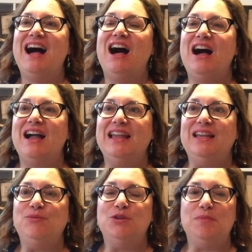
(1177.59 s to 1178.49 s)

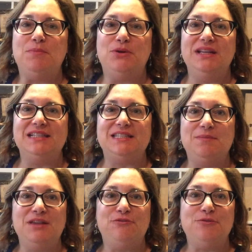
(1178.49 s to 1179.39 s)
I will be putting
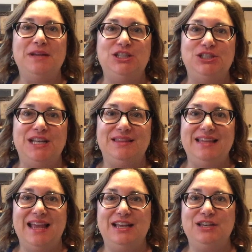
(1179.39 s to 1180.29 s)
some information at
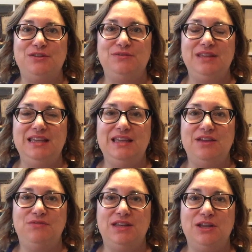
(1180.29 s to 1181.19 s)
the end of the
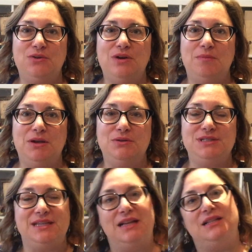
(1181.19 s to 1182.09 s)
video
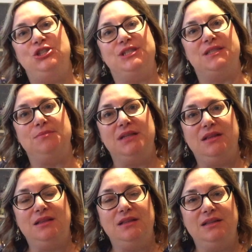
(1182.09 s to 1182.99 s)
about just some
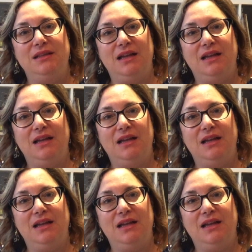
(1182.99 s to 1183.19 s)
little,